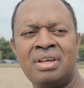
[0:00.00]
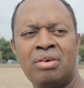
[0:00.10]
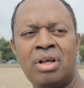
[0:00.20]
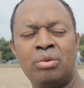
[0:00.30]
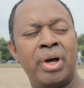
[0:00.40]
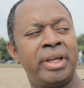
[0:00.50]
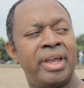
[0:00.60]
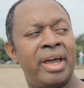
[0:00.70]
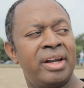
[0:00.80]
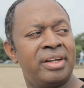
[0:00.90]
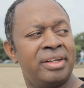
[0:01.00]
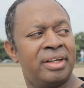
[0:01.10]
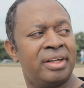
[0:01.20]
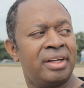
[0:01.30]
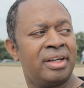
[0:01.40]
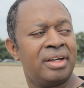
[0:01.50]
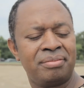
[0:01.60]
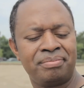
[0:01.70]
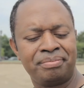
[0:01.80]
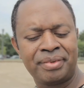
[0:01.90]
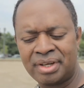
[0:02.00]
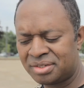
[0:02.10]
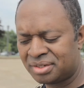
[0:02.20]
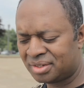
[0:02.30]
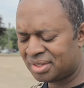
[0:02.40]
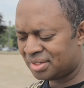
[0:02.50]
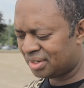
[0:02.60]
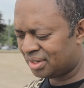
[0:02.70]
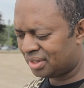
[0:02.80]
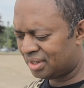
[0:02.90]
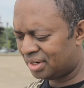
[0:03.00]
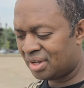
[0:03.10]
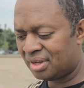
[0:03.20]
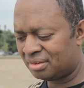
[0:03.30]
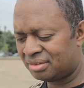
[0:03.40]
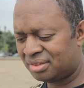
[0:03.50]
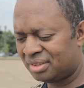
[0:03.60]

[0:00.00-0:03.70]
Well, why Canada? The answer is love.